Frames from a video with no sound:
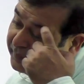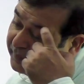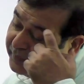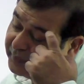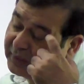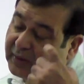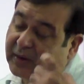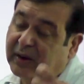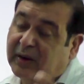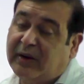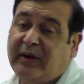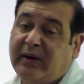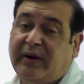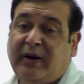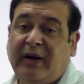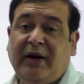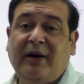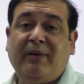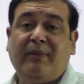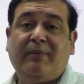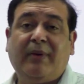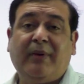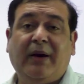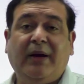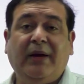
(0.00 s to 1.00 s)

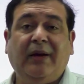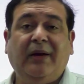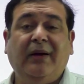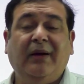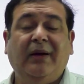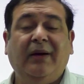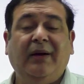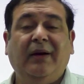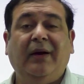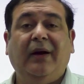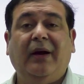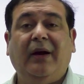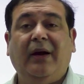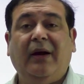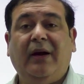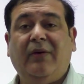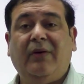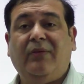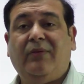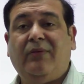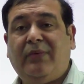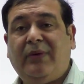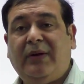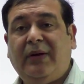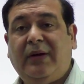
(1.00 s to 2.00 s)
contained by
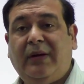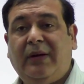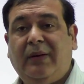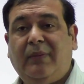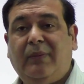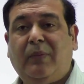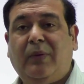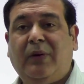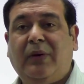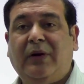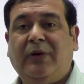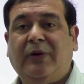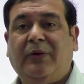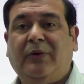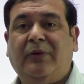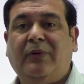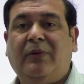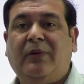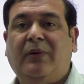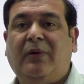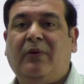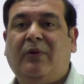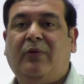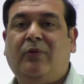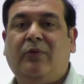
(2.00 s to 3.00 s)
every
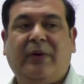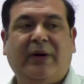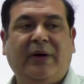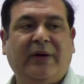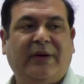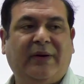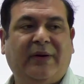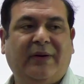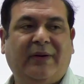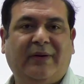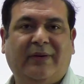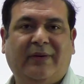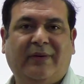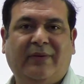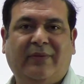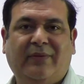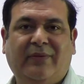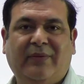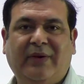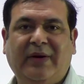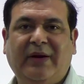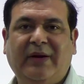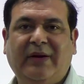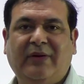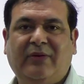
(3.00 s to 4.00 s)
molecule of water,
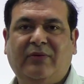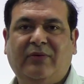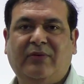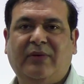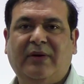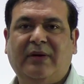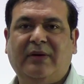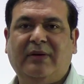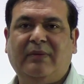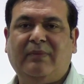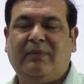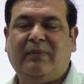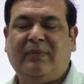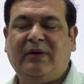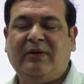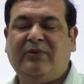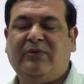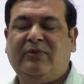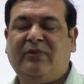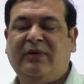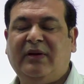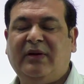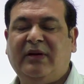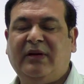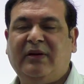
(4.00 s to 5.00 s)
1H1 plus
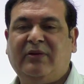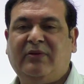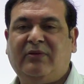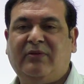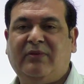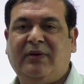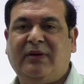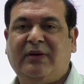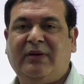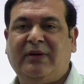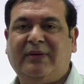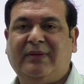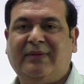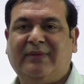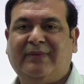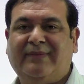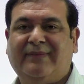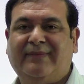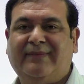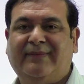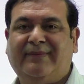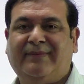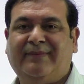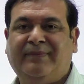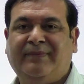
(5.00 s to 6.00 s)
1H1
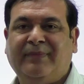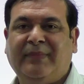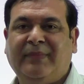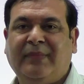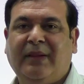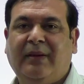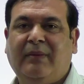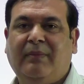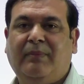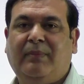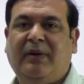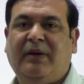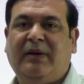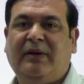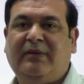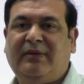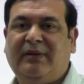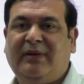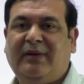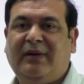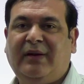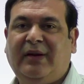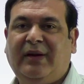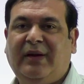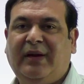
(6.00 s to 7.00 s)
plus
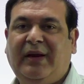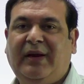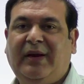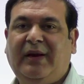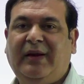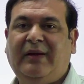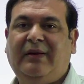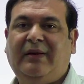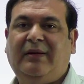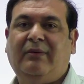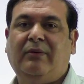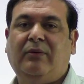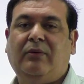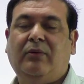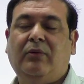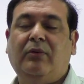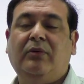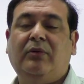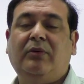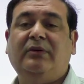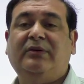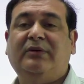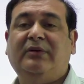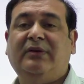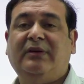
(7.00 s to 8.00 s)

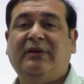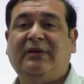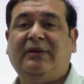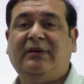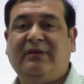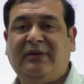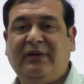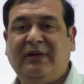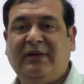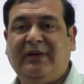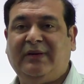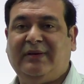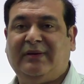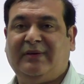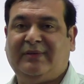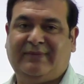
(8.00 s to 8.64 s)
8O16.